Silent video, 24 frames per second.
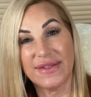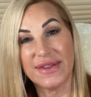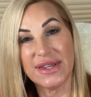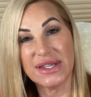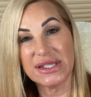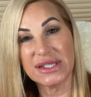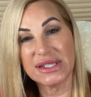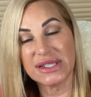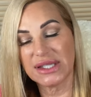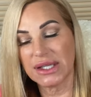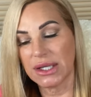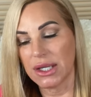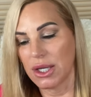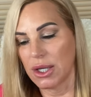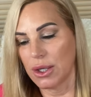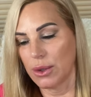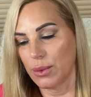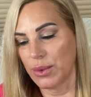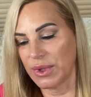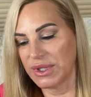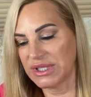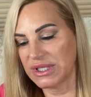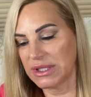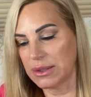this
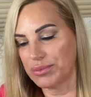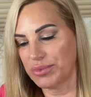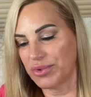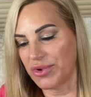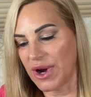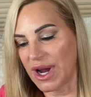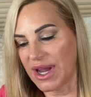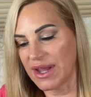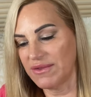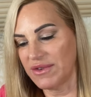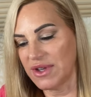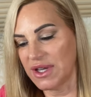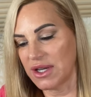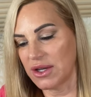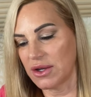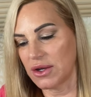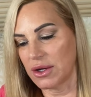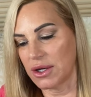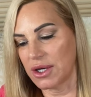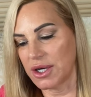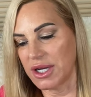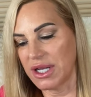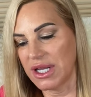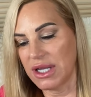was the private
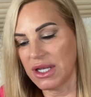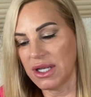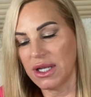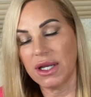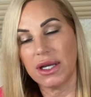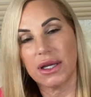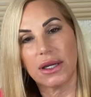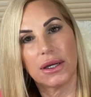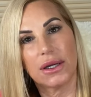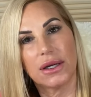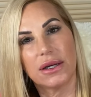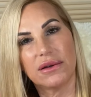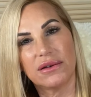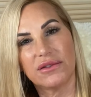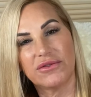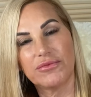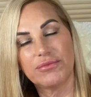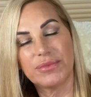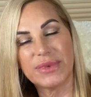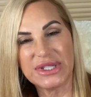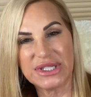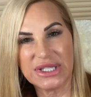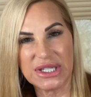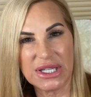garden of
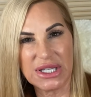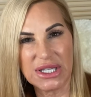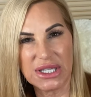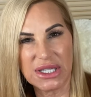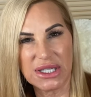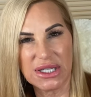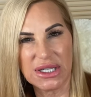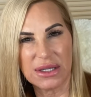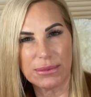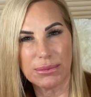Martin,